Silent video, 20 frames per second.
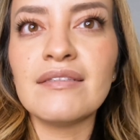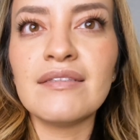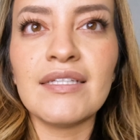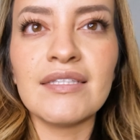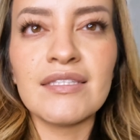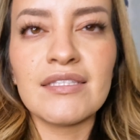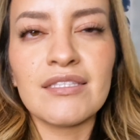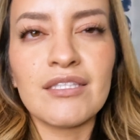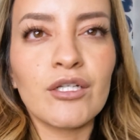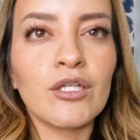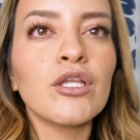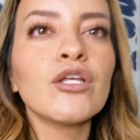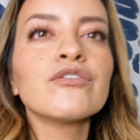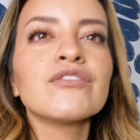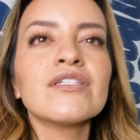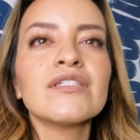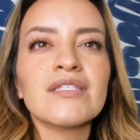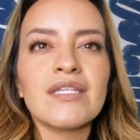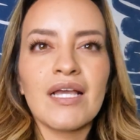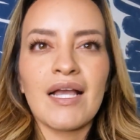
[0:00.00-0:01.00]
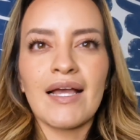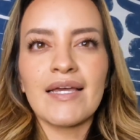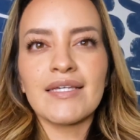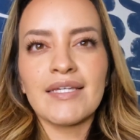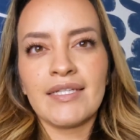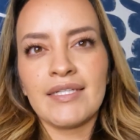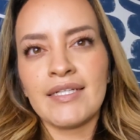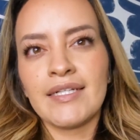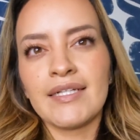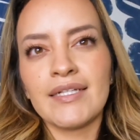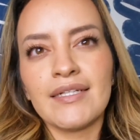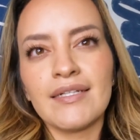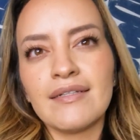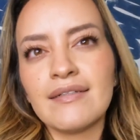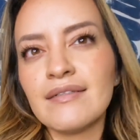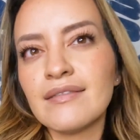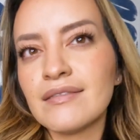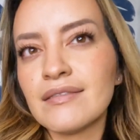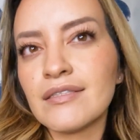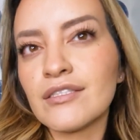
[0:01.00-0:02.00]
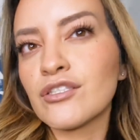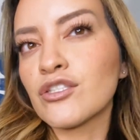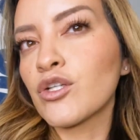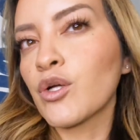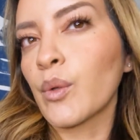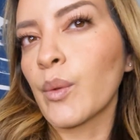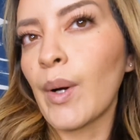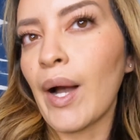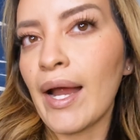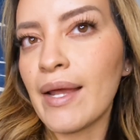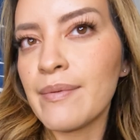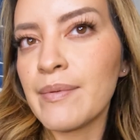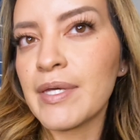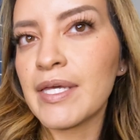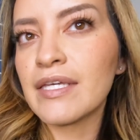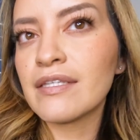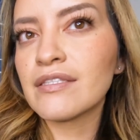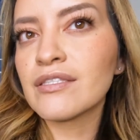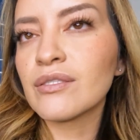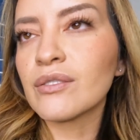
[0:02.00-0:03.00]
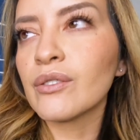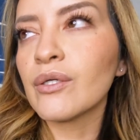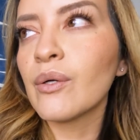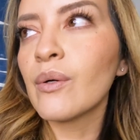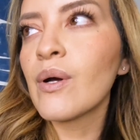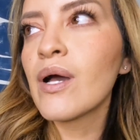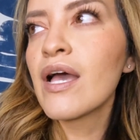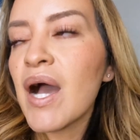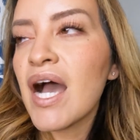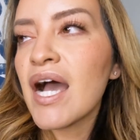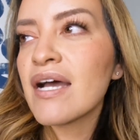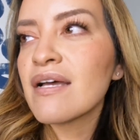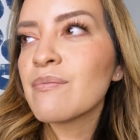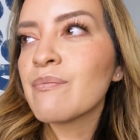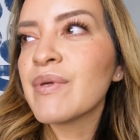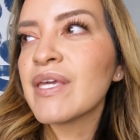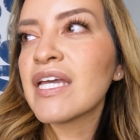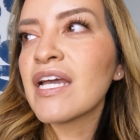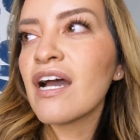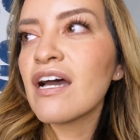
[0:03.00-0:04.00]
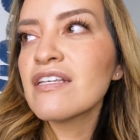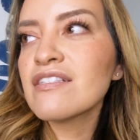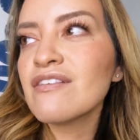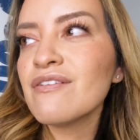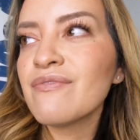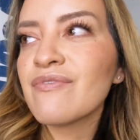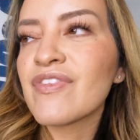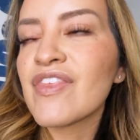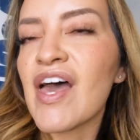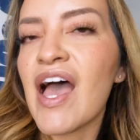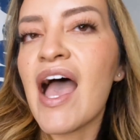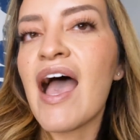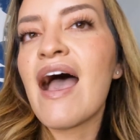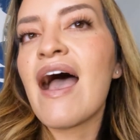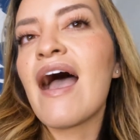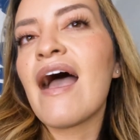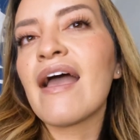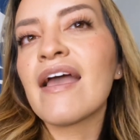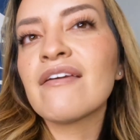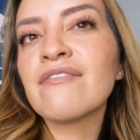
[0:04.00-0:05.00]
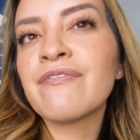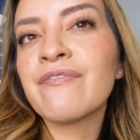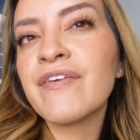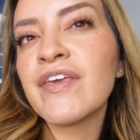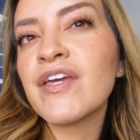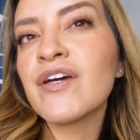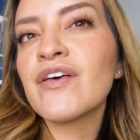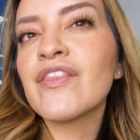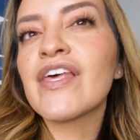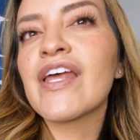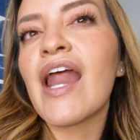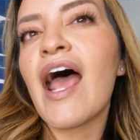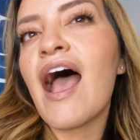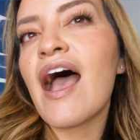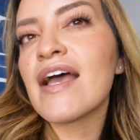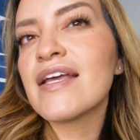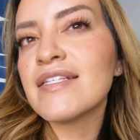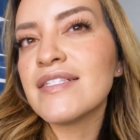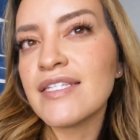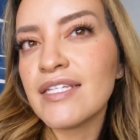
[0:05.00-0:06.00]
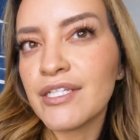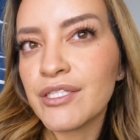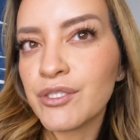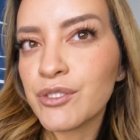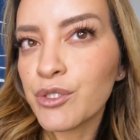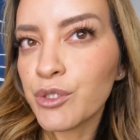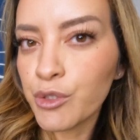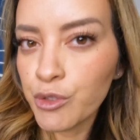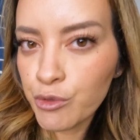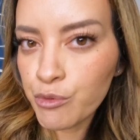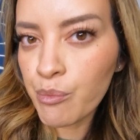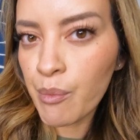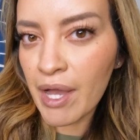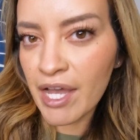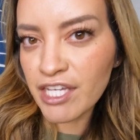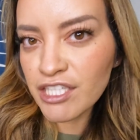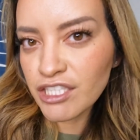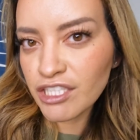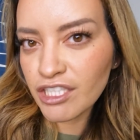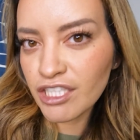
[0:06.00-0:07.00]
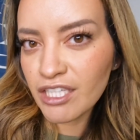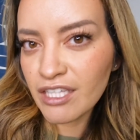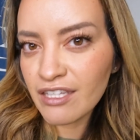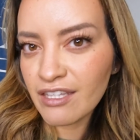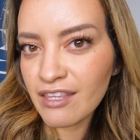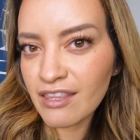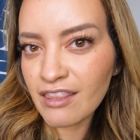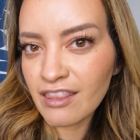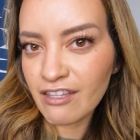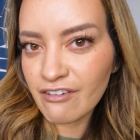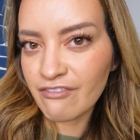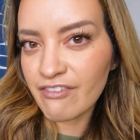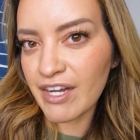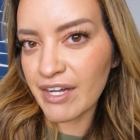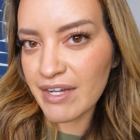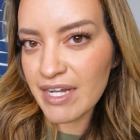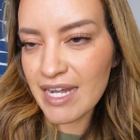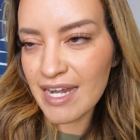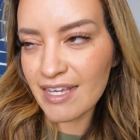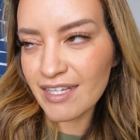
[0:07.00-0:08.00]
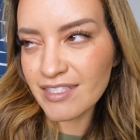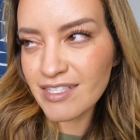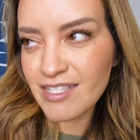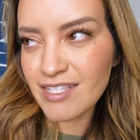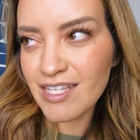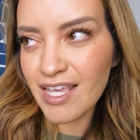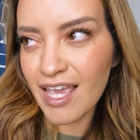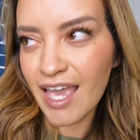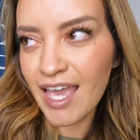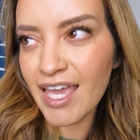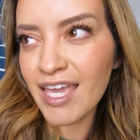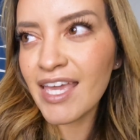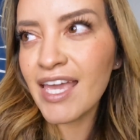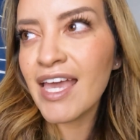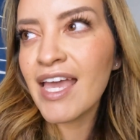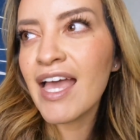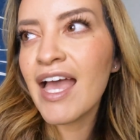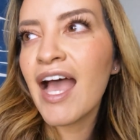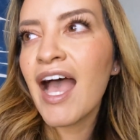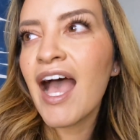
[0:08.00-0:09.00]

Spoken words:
That's the closest thing I can describe it to. But because of that, I feel that I did too much the very next day.